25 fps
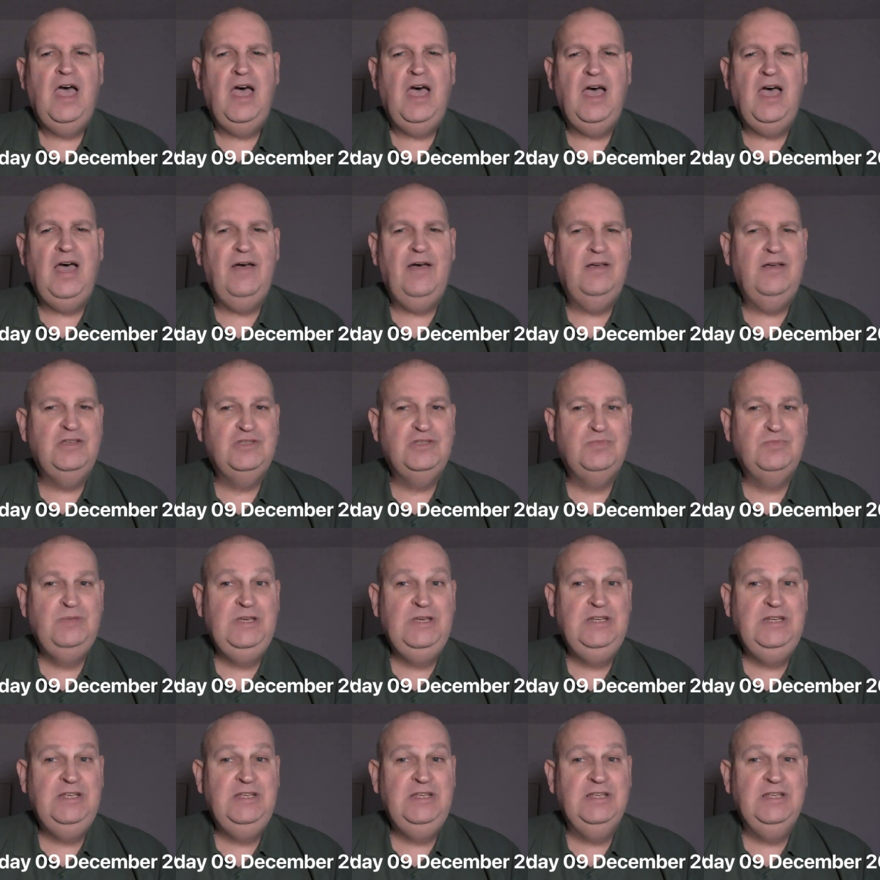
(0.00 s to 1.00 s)
Uh,
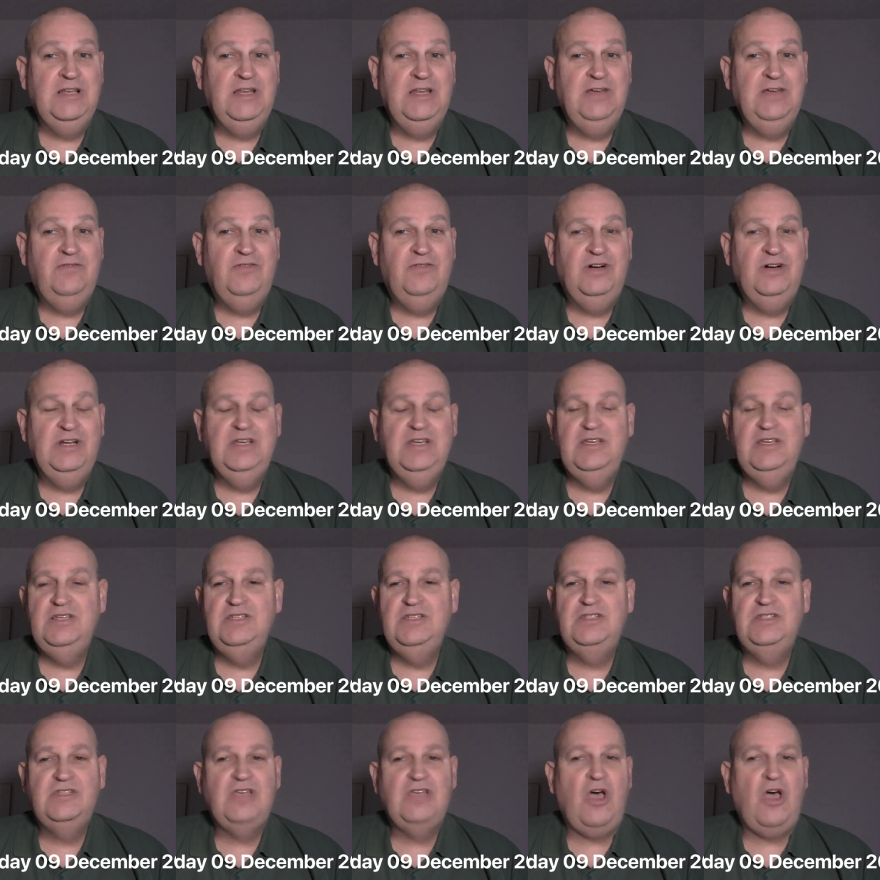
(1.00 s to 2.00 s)
speedy
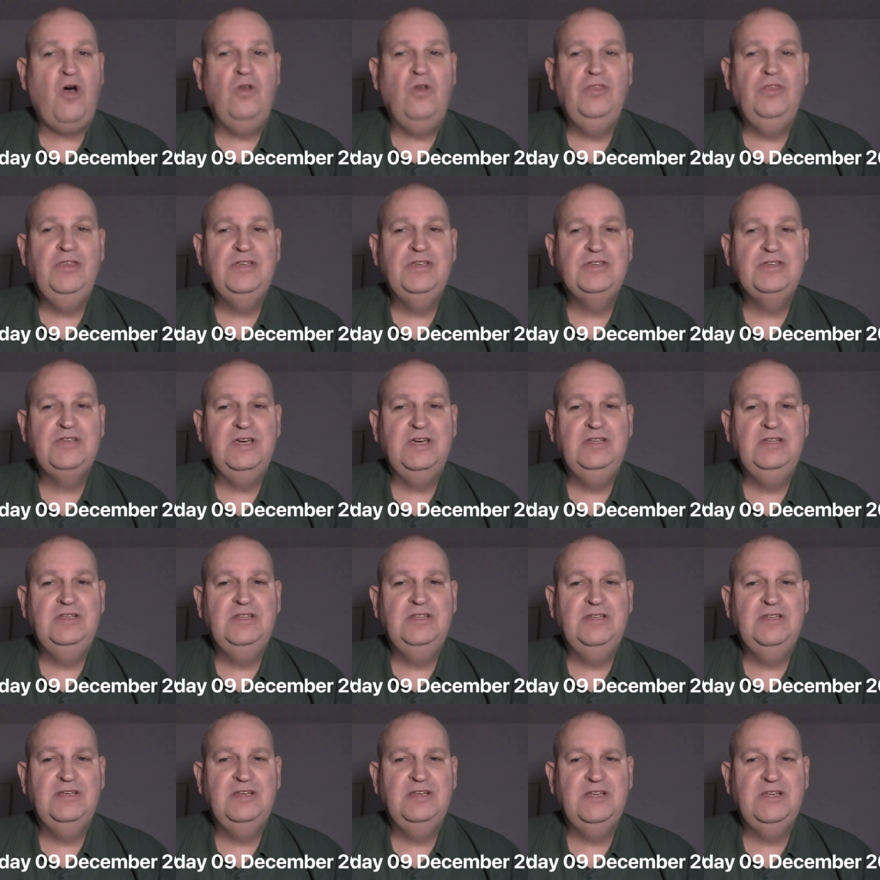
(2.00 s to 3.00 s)
deliveries on the side
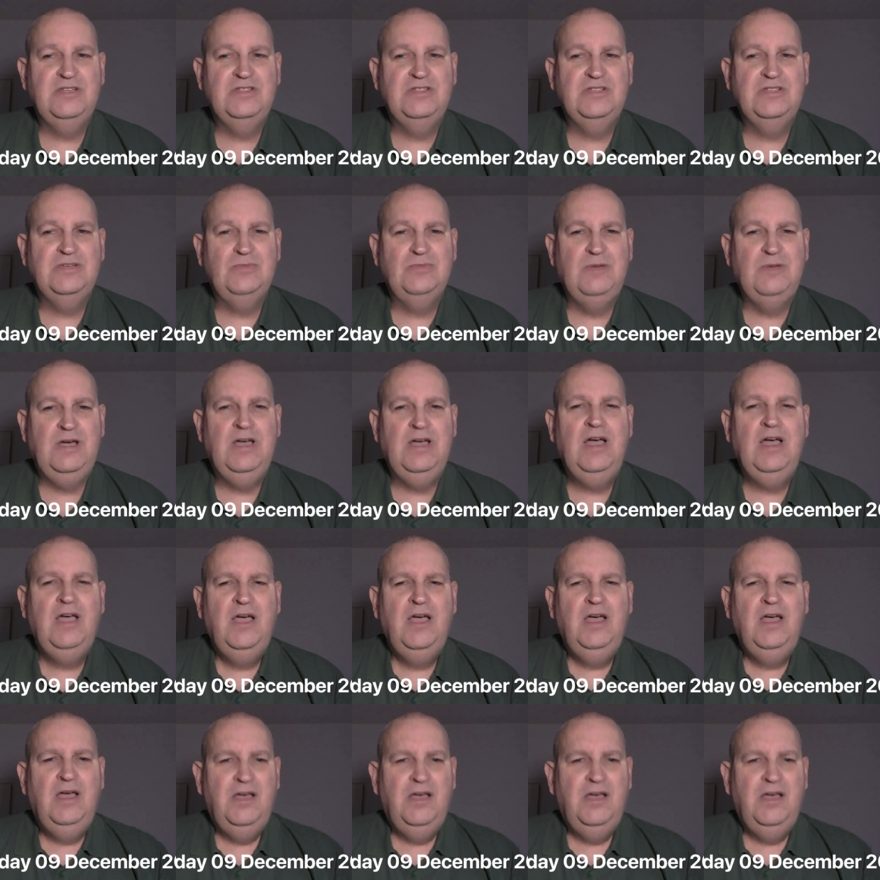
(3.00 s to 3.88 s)
of the customer.